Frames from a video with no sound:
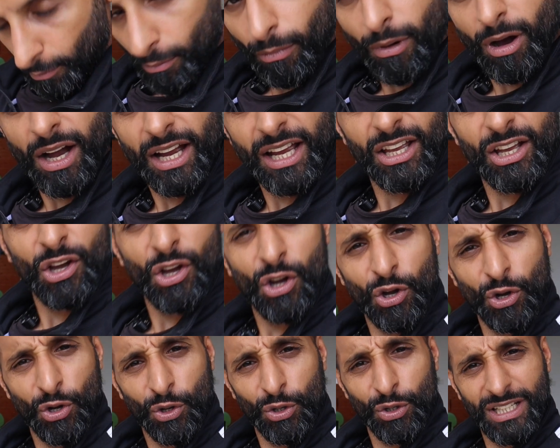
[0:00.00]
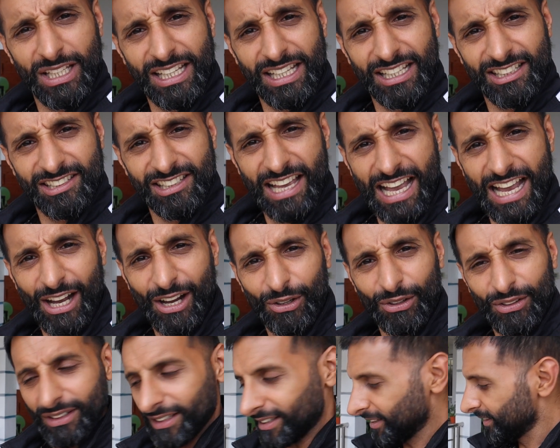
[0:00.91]
my hoodie is
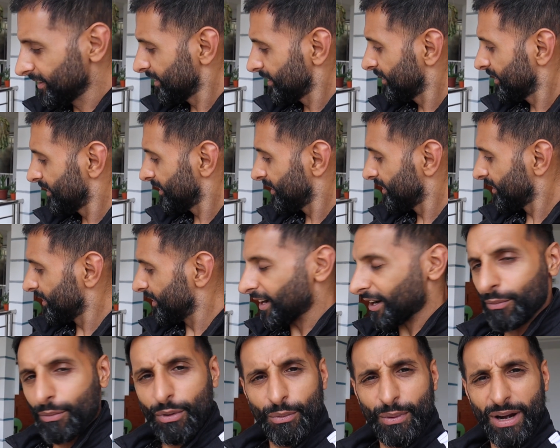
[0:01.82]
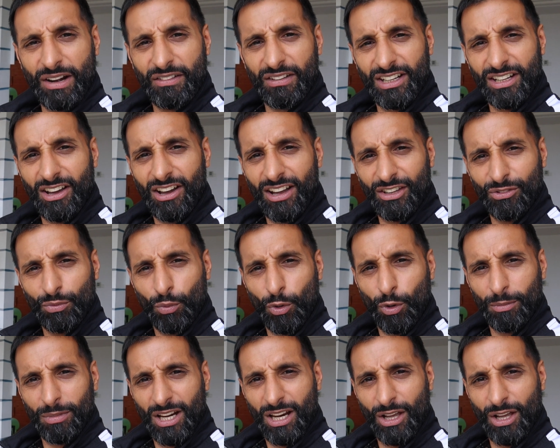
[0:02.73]
out. You know, we're wearing nice warm